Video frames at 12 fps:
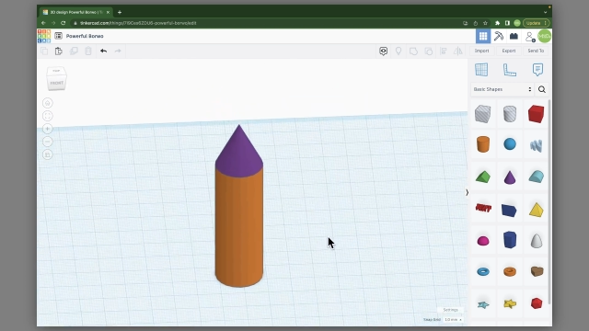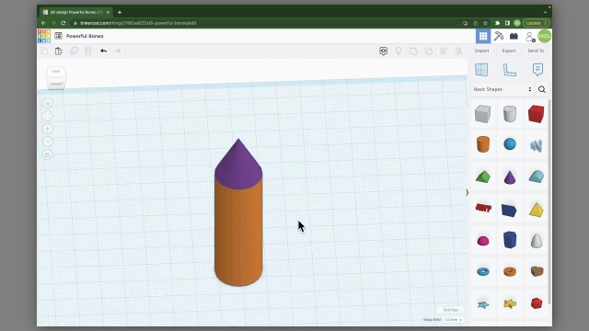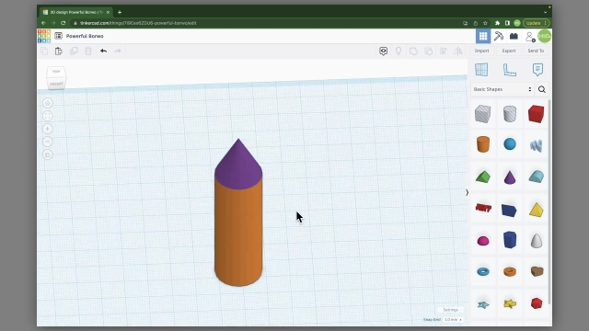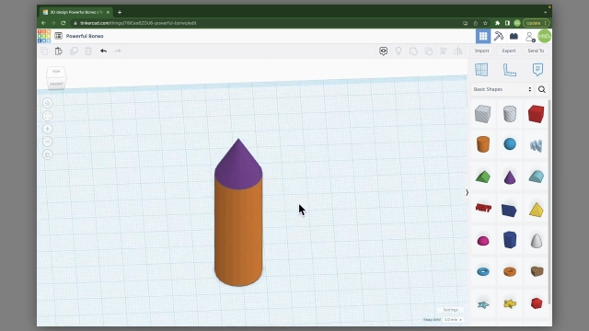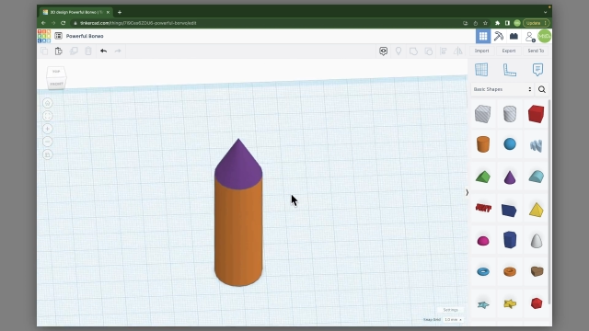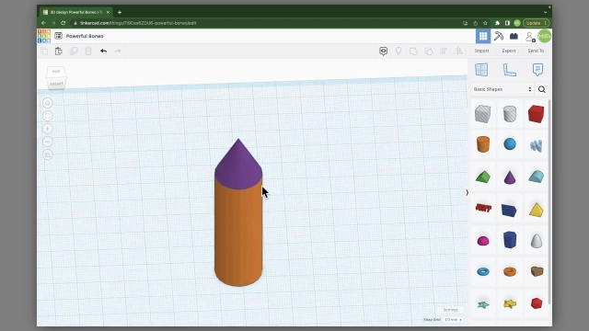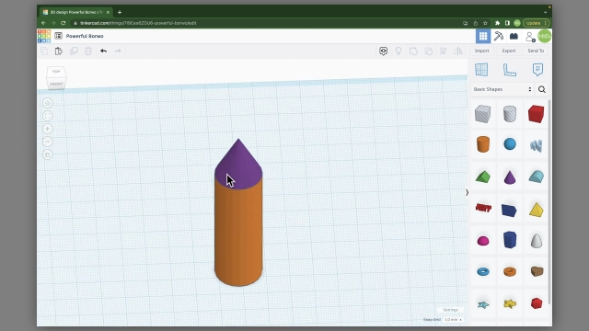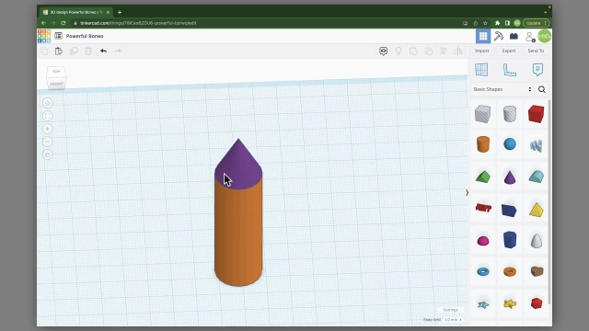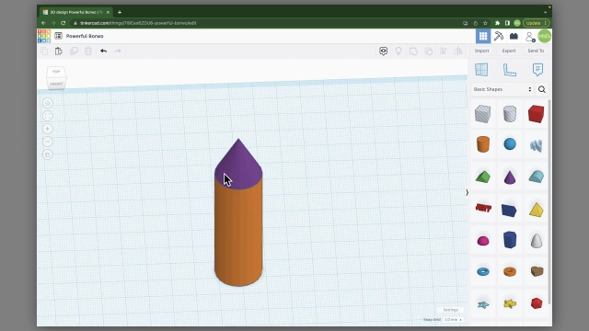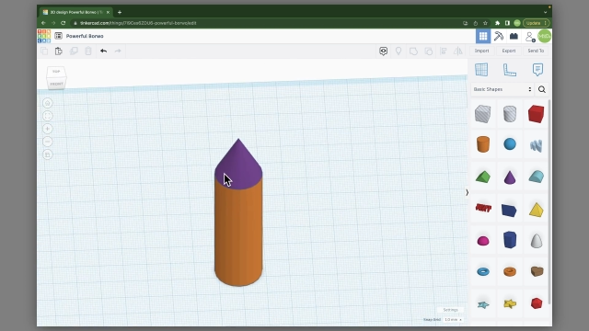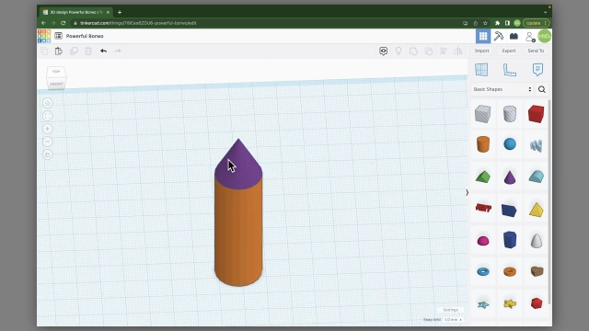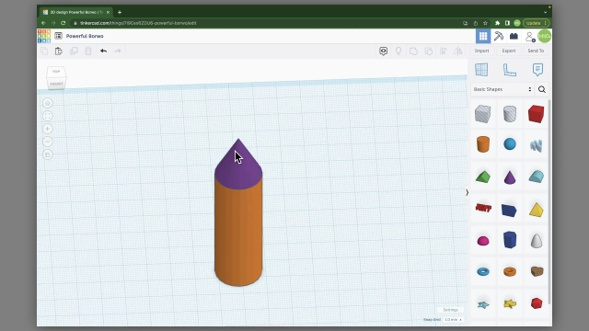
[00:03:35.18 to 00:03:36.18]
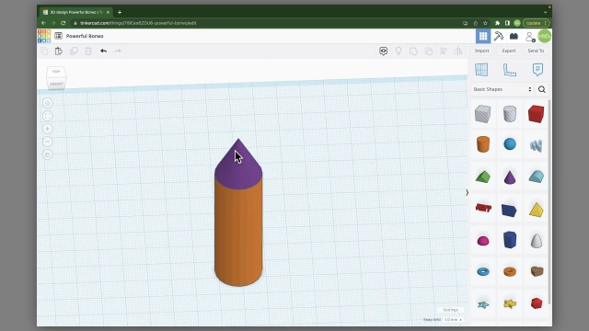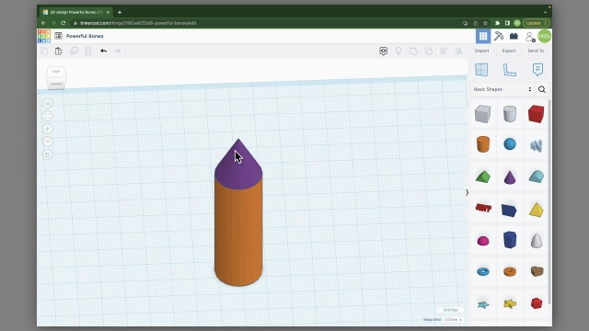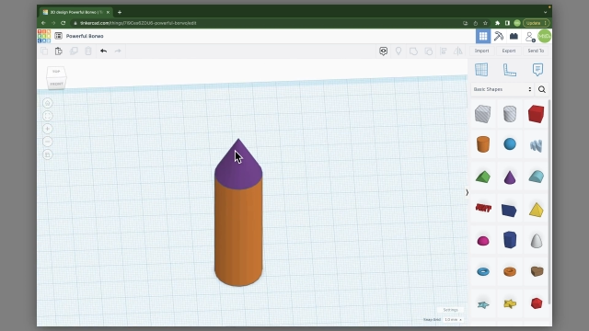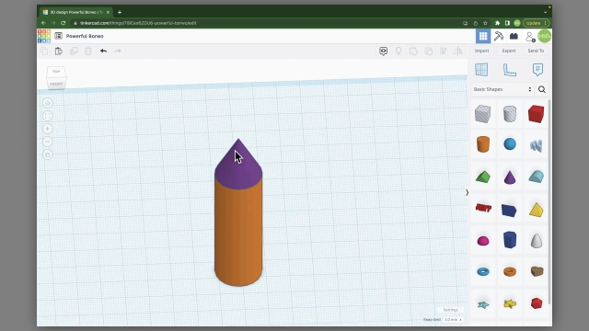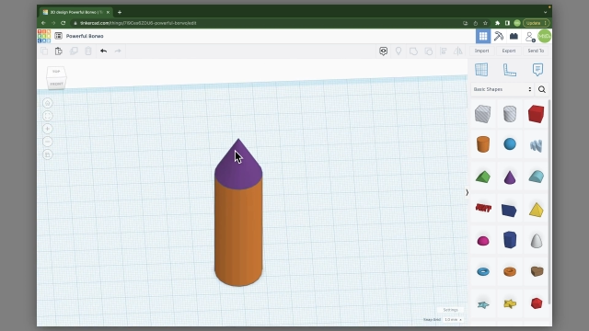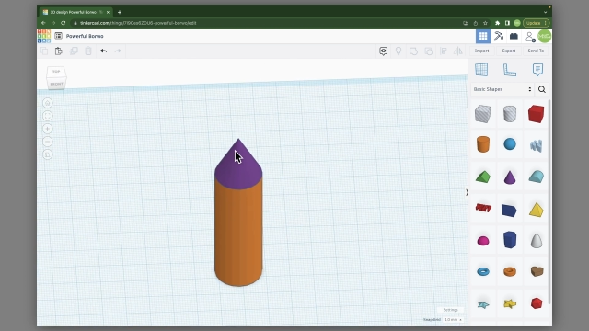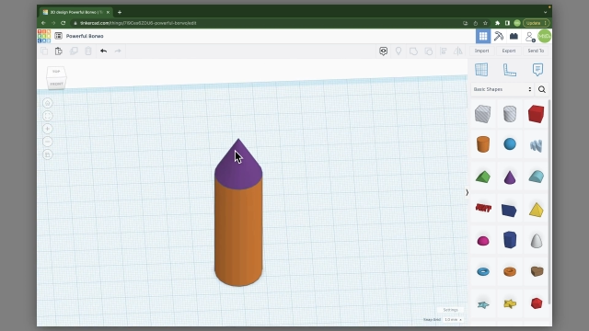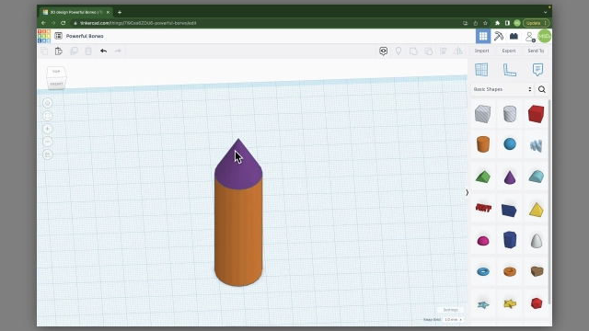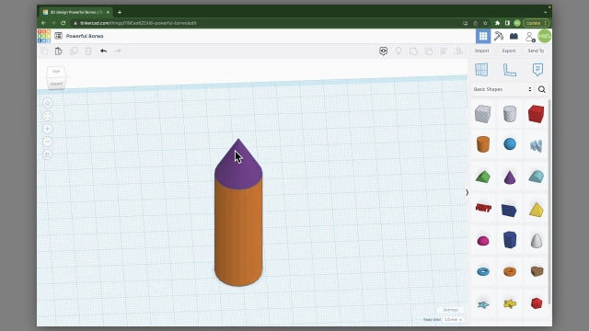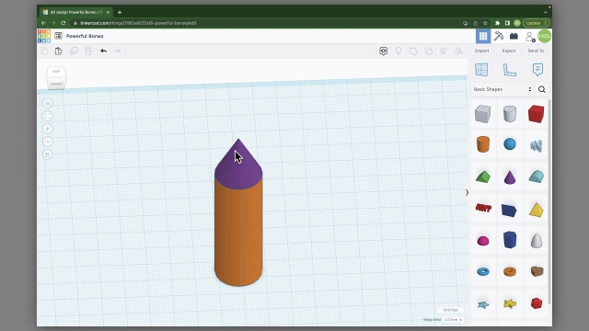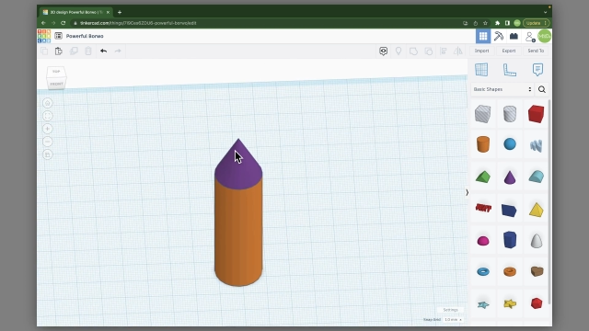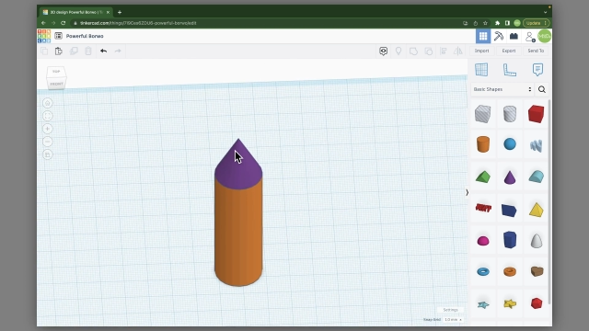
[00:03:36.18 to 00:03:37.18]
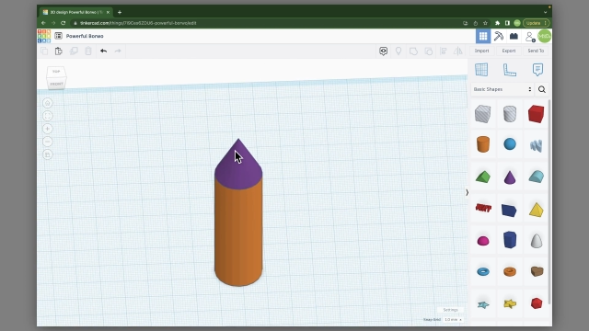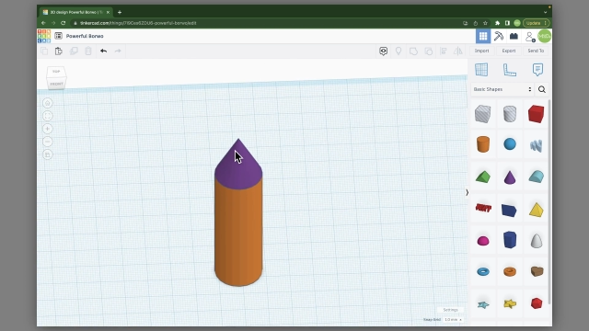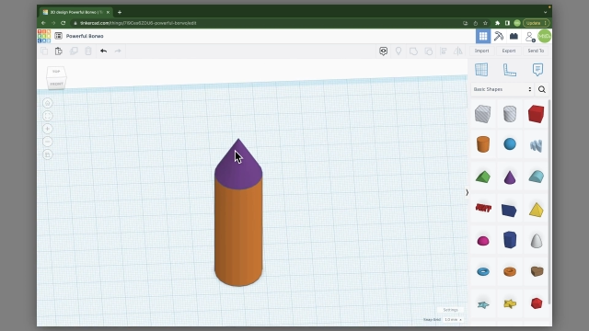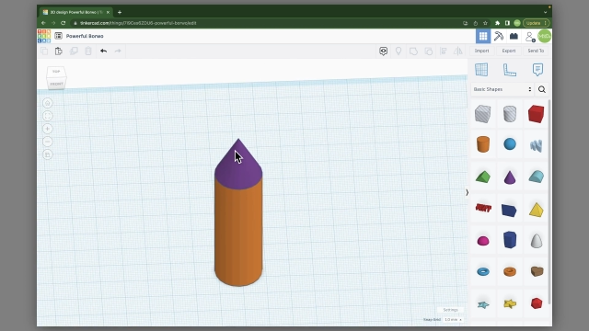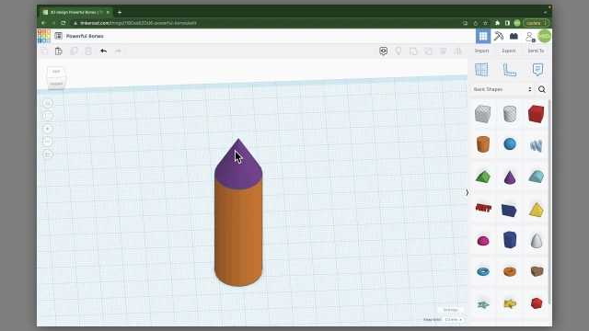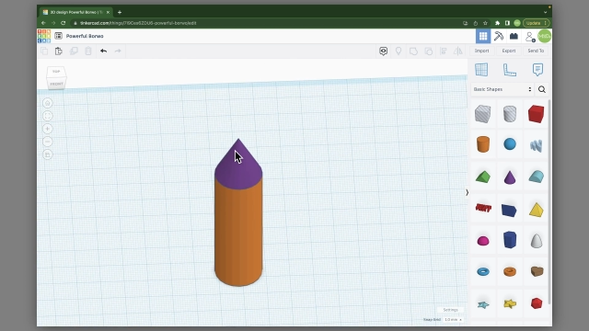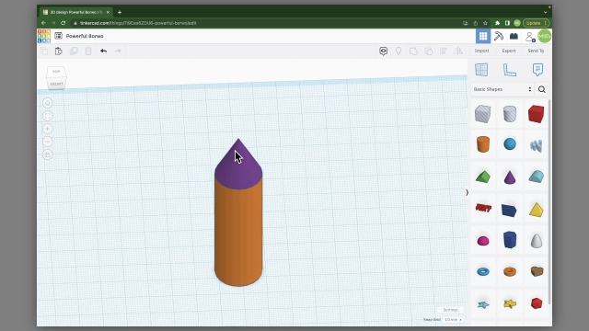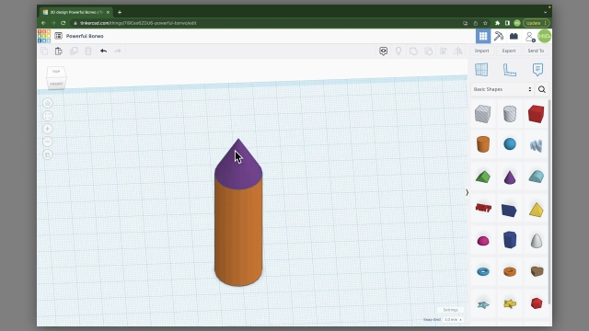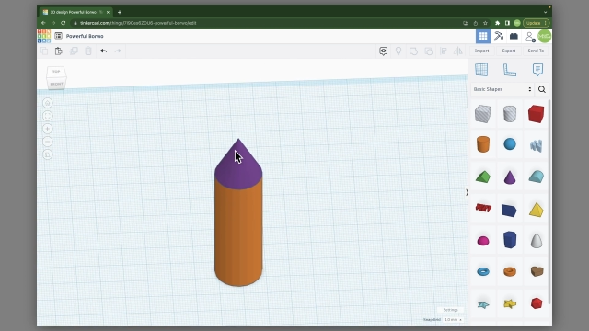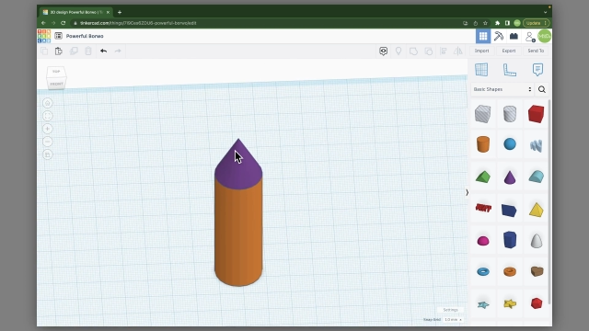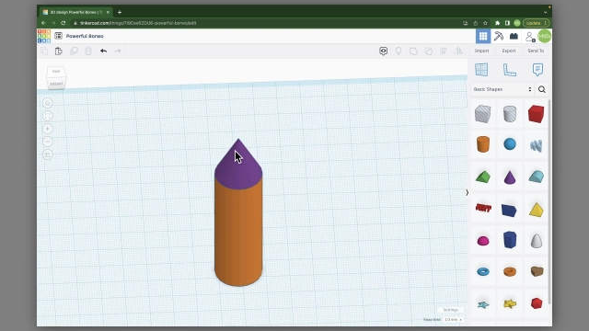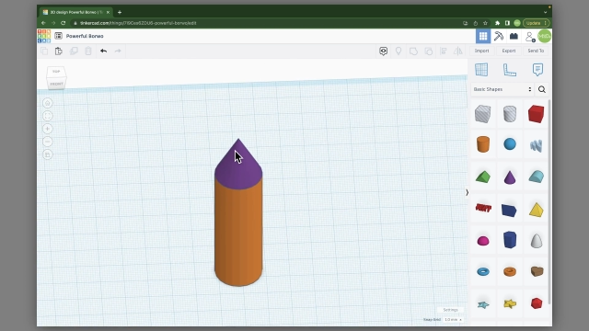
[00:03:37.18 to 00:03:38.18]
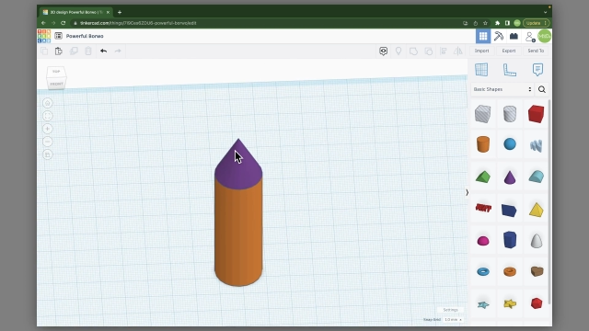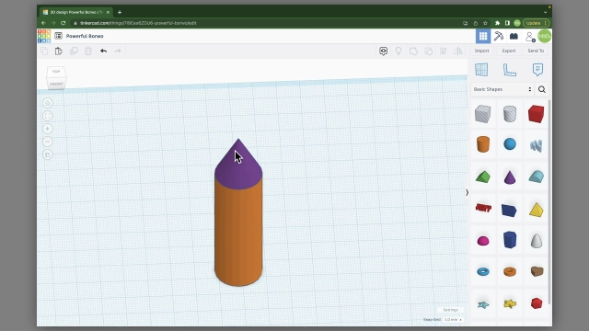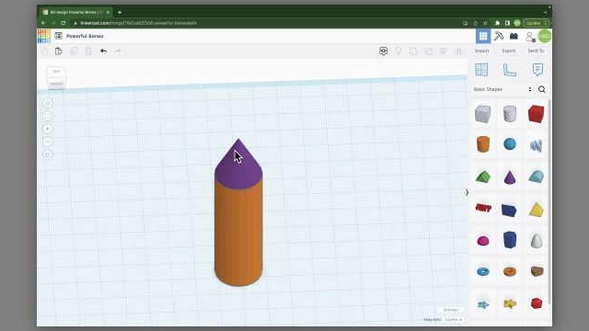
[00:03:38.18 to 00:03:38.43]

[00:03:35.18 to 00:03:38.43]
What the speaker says: Nobody's mouth can be seen.